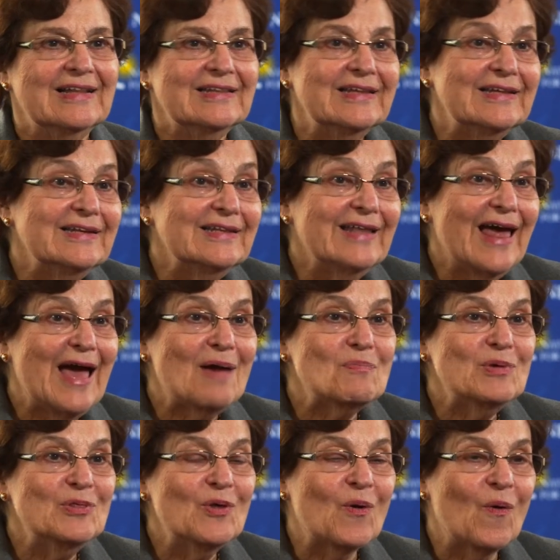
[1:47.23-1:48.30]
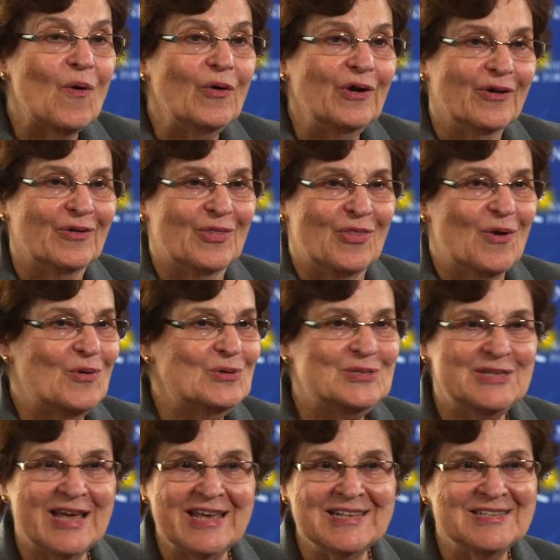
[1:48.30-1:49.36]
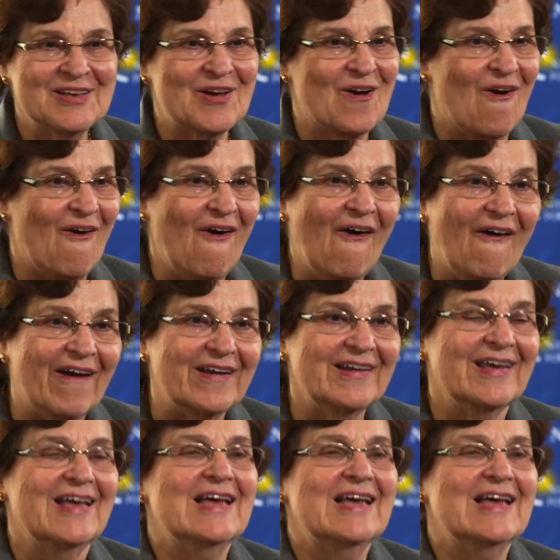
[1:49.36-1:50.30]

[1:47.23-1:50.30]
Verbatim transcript: little lab in the corner. Those days are gone.